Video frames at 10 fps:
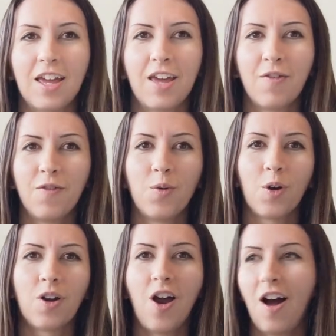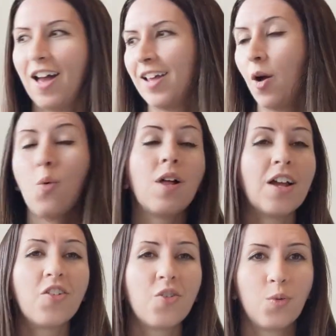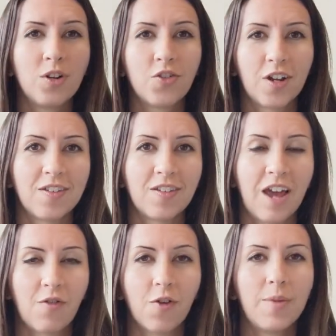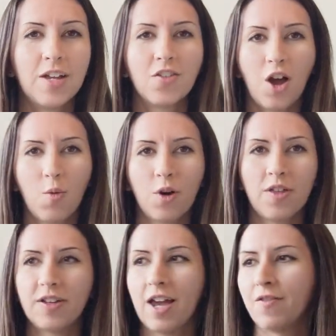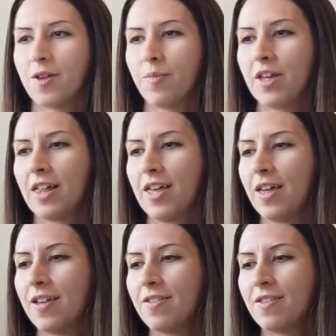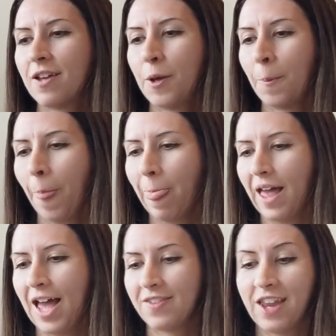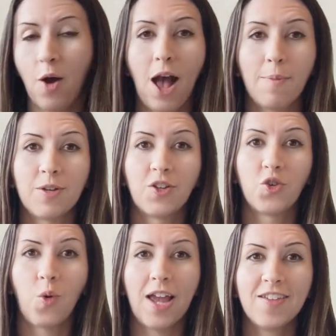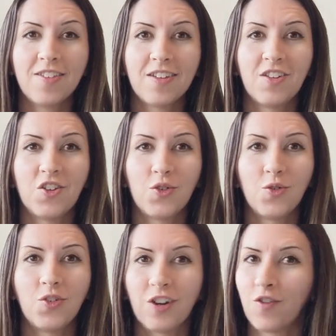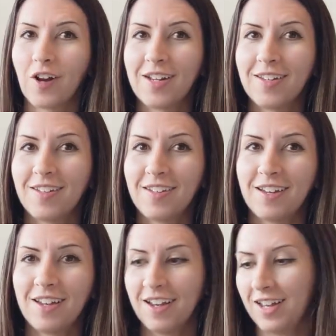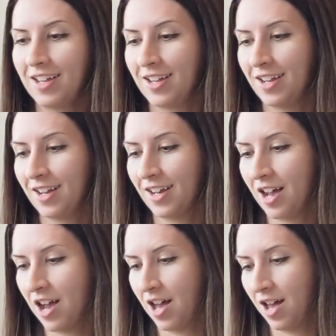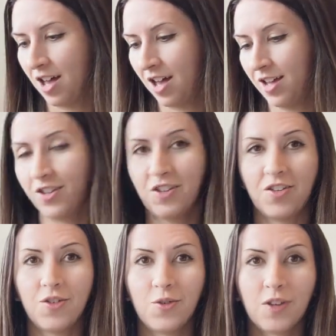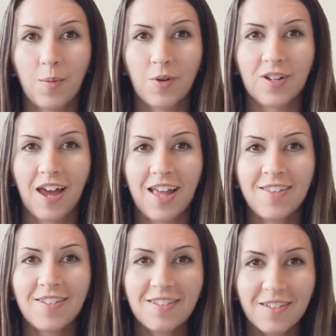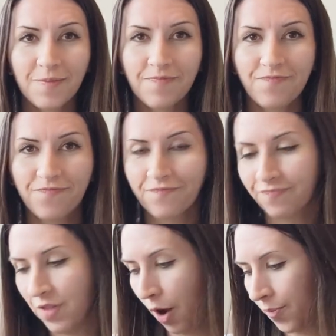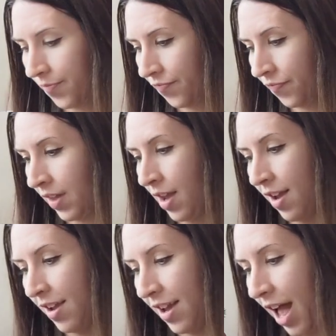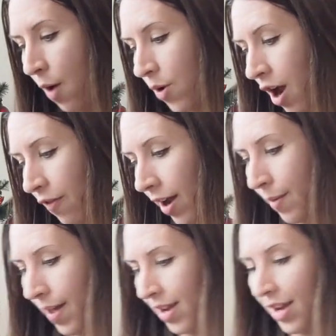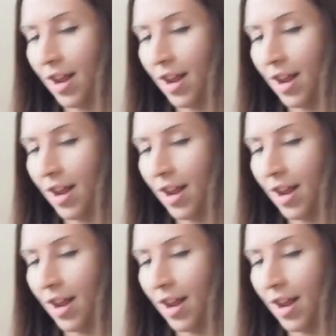if you were not, oh, well, I just wouldn't trust this tent. For me, it's not worth it to have something like this that has now happened twice to two different, uh, two separate tents. No, I would not recommend